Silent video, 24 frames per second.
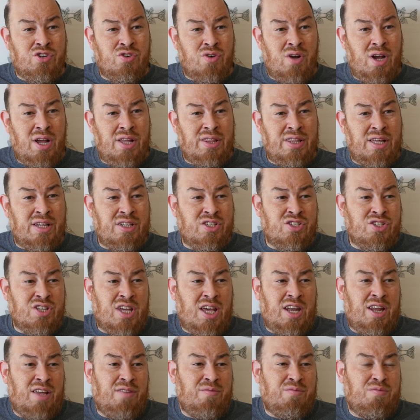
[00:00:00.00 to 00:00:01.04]
trying they just
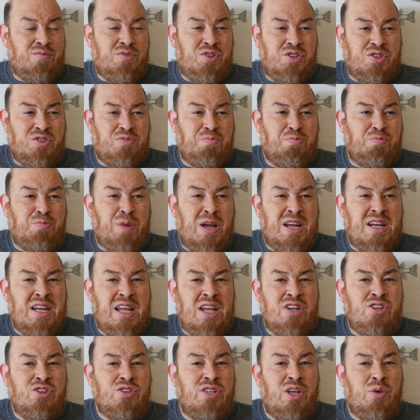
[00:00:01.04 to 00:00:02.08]
kind of just by
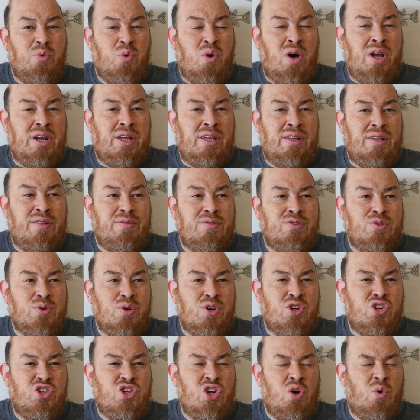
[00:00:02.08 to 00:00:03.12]
nature they want to sort
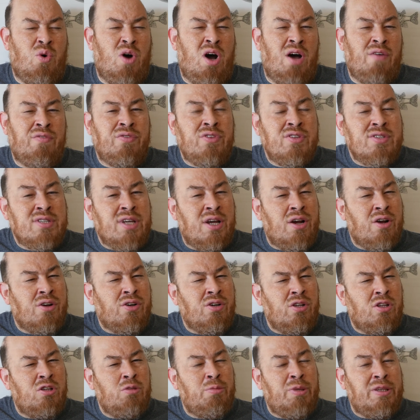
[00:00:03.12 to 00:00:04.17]
of show off this character
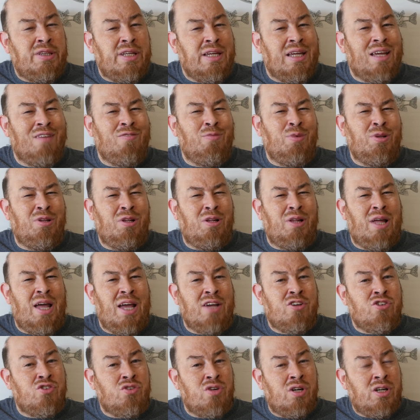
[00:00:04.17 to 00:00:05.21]
a little bit. They give him a little
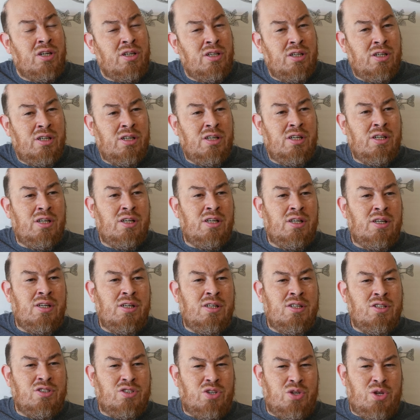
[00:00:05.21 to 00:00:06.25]
extra,
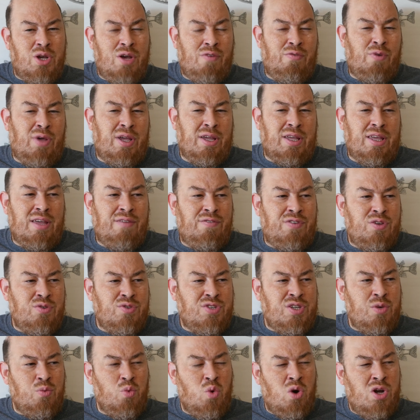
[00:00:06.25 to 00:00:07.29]
so you have like if you
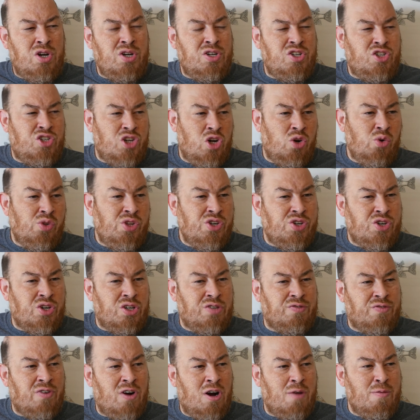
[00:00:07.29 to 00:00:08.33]
see one Joe the
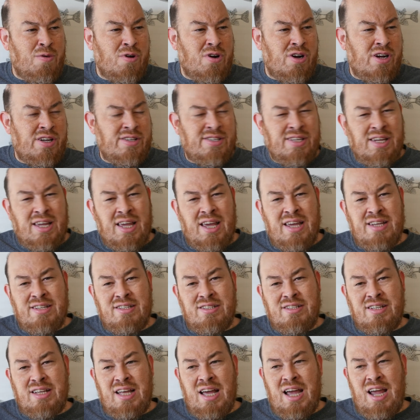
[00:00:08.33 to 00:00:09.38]
dirt farmer, it's like yeah, he's
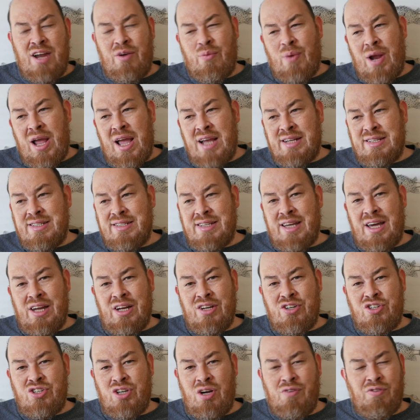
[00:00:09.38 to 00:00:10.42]
just a guy in rags. He's got
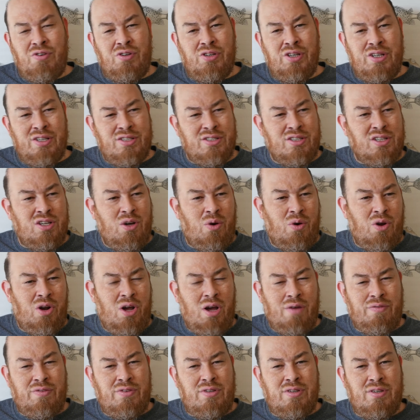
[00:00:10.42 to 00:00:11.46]
a shovel. He's going
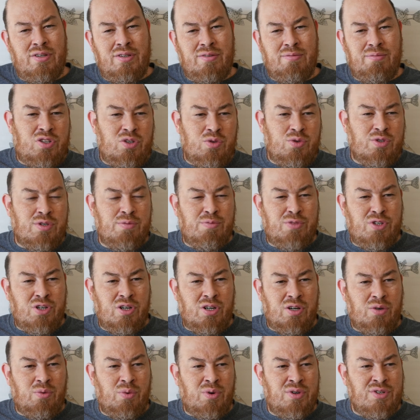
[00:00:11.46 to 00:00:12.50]
off to do some
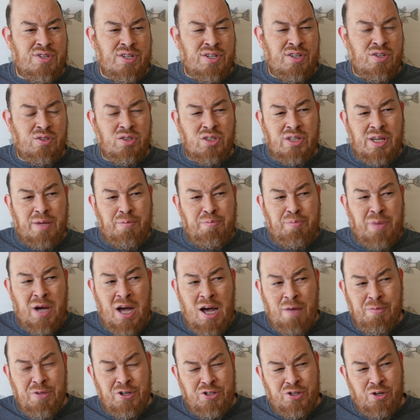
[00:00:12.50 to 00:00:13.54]
dirt. Whereas you look at
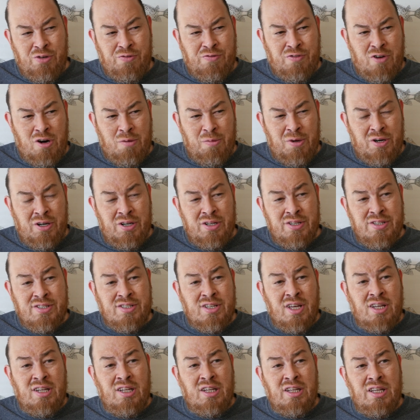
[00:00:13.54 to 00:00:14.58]
Bob the dirt farmer, and then
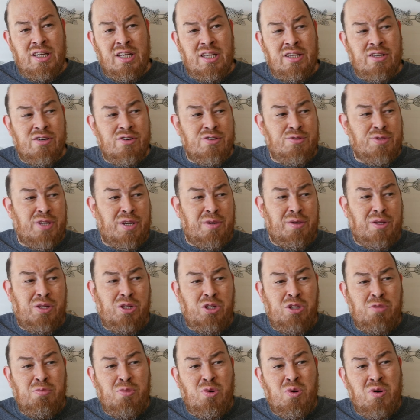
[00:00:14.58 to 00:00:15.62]
suddenly there's like a
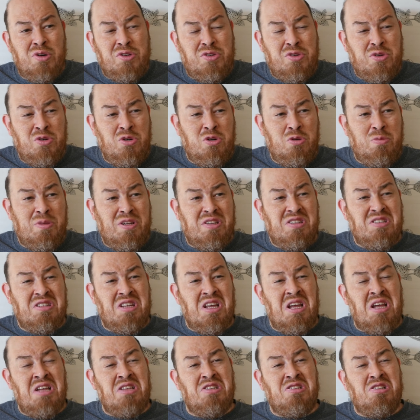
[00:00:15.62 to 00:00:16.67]
little more to him. He
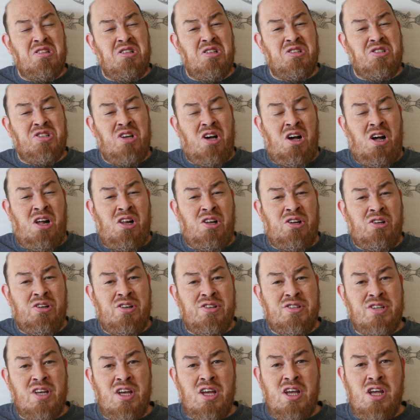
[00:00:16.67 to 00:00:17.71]
stands a little taller.
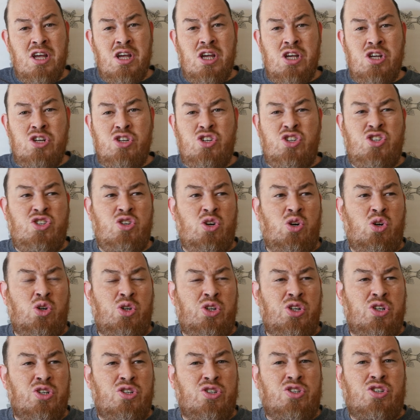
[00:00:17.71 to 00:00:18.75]
His
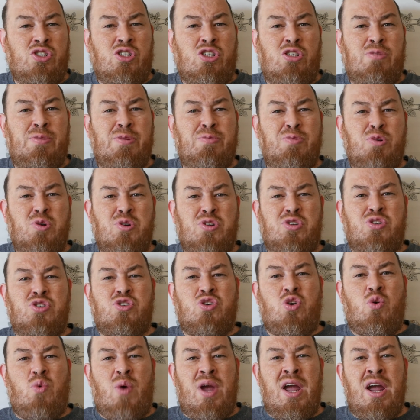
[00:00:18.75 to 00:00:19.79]
shoulders are a little bit more
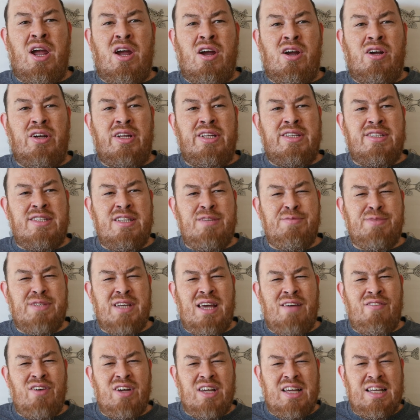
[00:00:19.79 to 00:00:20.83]
squared. He seems to
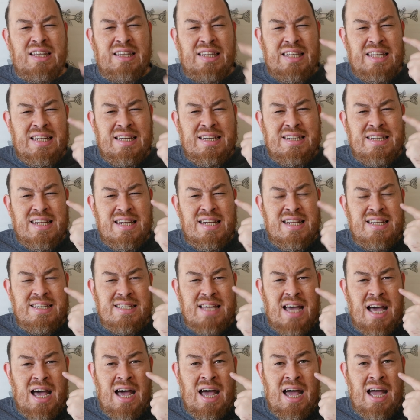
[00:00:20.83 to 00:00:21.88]
have a glint in his
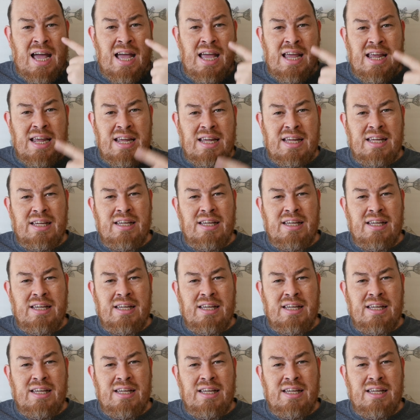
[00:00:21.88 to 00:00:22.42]
eye.